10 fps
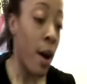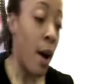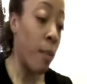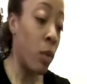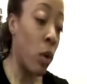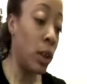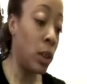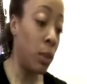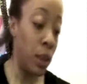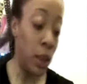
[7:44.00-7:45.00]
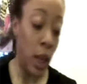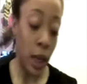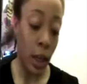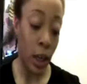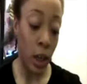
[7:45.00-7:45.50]
I'm going to be
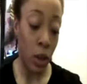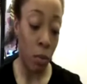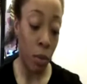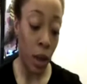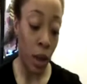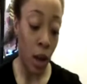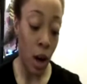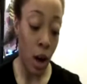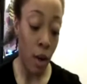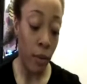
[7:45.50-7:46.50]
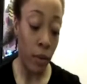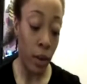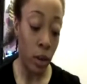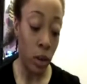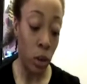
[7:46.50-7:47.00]
taking a little bit of
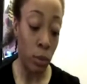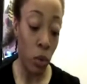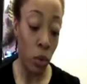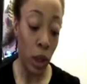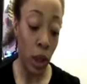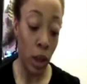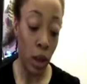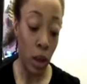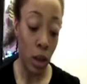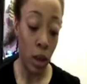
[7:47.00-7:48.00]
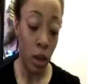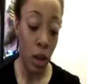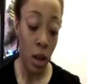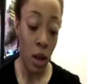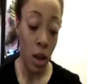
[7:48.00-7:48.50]
the smoothie.
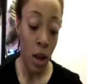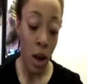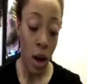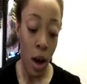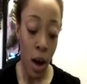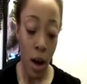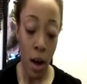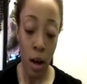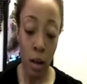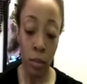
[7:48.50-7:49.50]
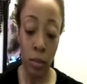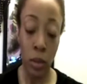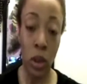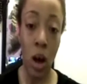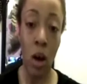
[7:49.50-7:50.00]

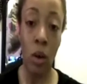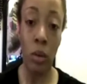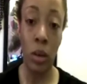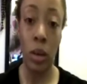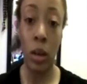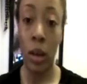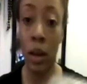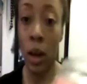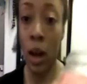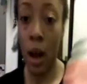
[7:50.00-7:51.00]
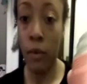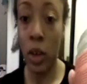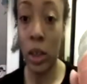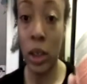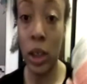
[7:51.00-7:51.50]
So if you
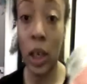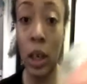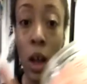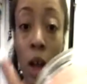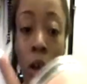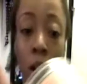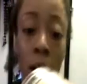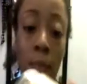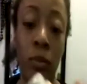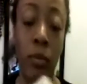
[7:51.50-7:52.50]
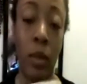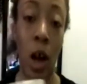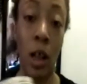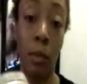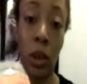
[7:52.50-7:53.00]
didn't see it in the other clip,
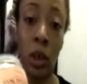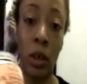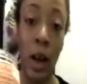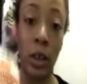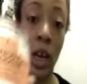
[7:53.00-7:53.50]
now let me turn it around so